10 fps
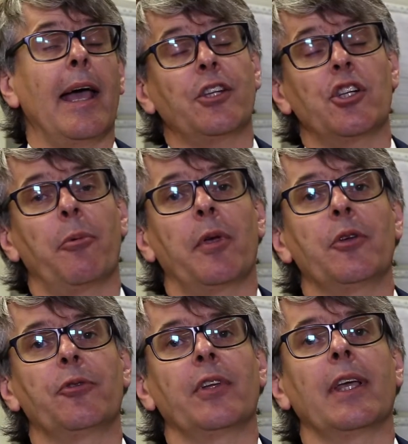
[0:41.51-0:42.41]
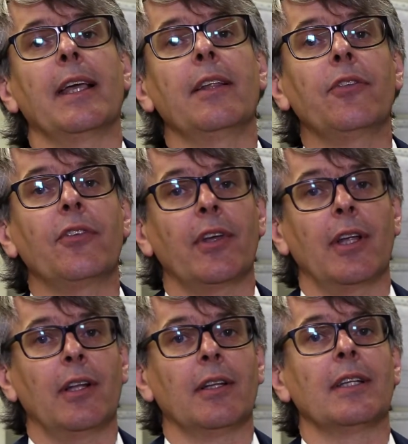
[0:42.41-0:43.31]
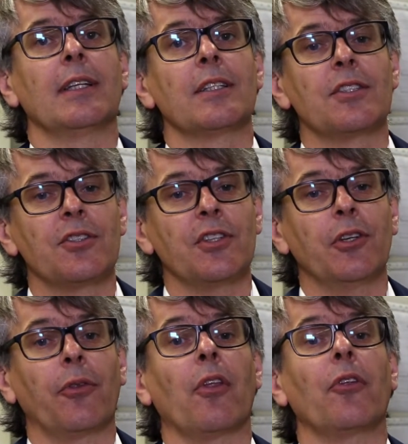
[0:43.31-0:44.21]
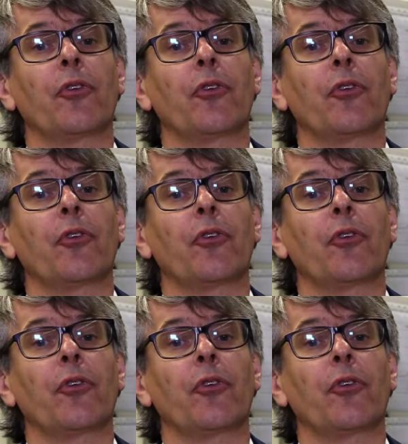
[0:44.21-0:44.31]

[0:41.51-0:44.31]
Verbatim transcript: Actually, we're using Intel Xeon